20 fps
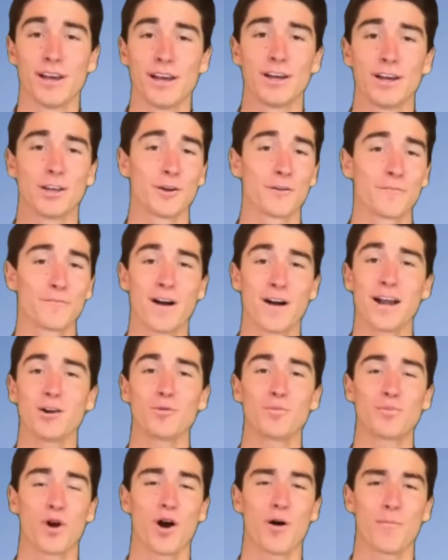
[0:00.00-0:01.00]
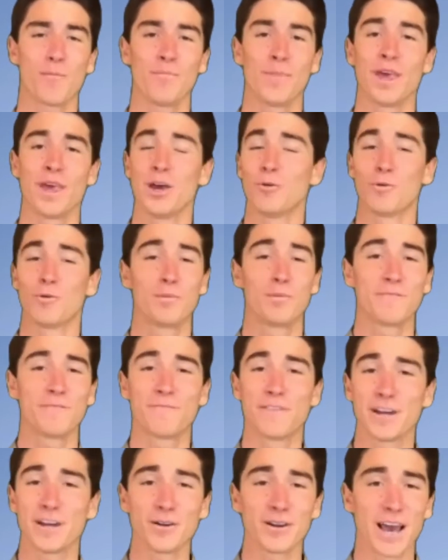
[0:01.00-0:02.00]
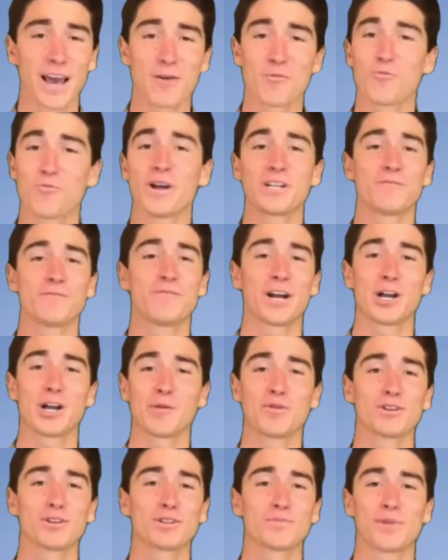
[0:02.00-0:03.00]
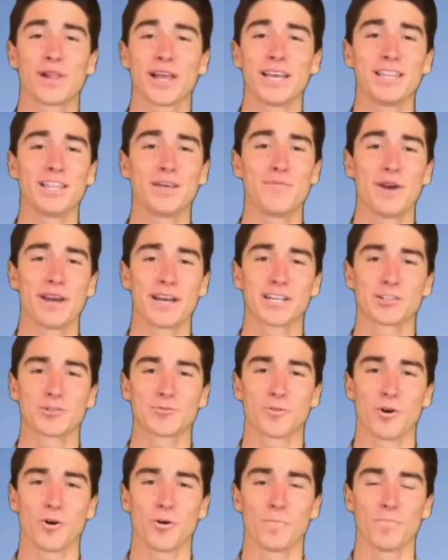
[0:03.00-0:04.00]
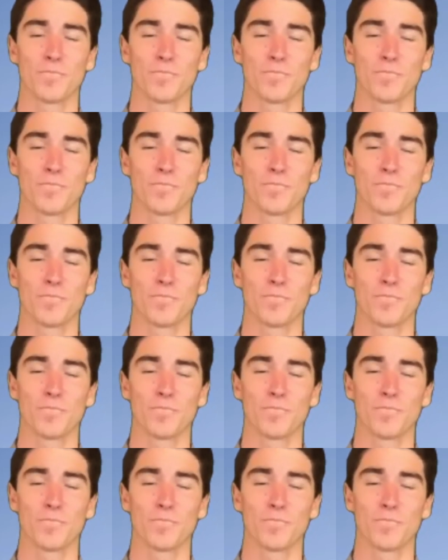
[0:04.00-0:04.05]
Your final problem would be figuring out which variables played the biggest role.